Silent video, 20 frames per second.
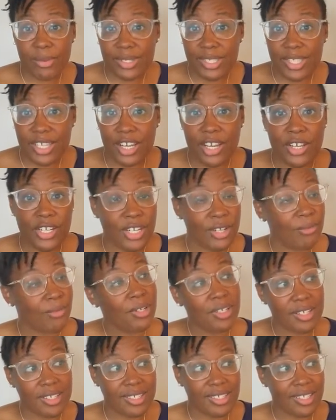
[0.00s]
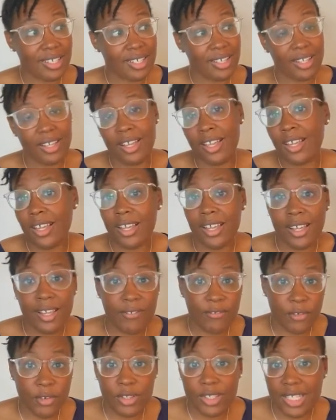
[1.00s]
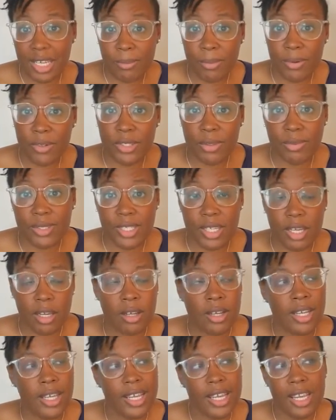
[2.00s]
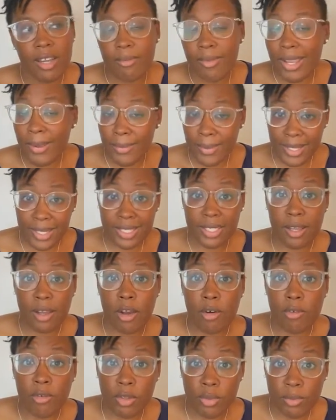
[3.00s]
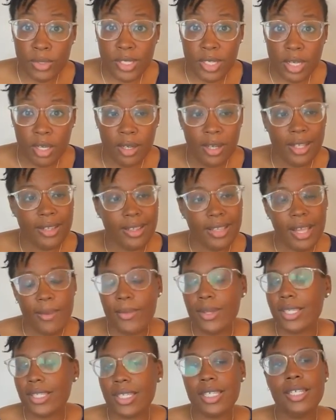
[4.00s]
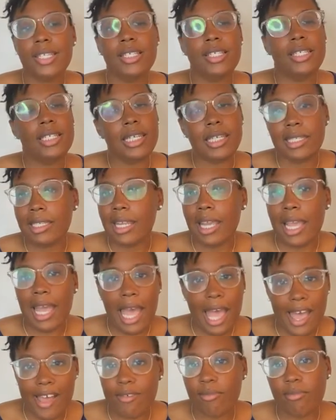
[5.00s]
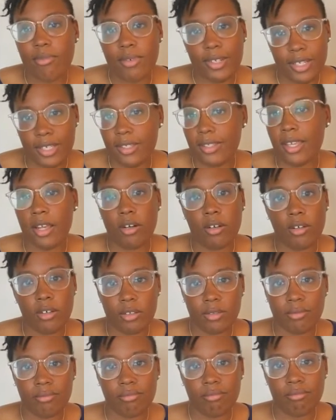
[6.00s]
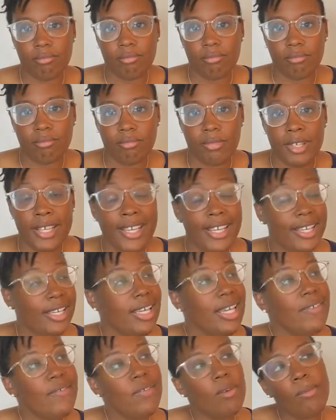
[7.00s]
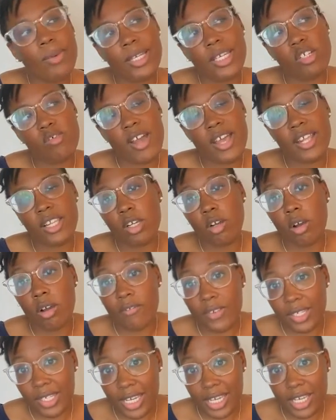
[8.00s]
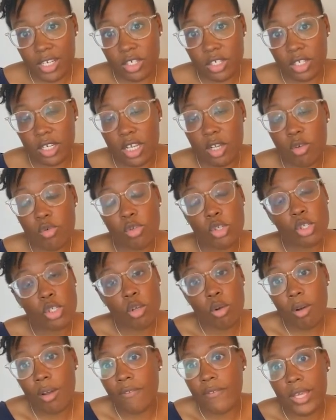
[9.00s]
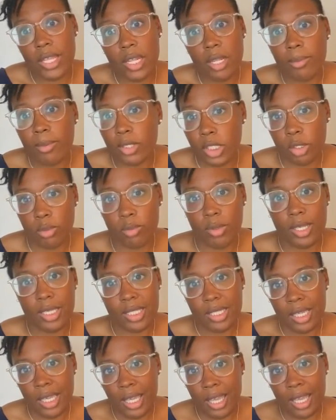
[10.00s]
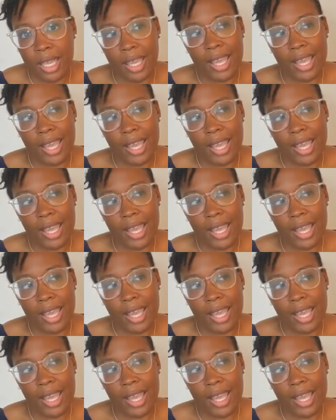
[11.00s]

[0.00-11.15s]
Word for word: I was there. It didn't run because the uh, full time person was there. It ran because the owner was there. That means he didn't have breaks at all. Even when he tried to go on vacation, he was so available to us.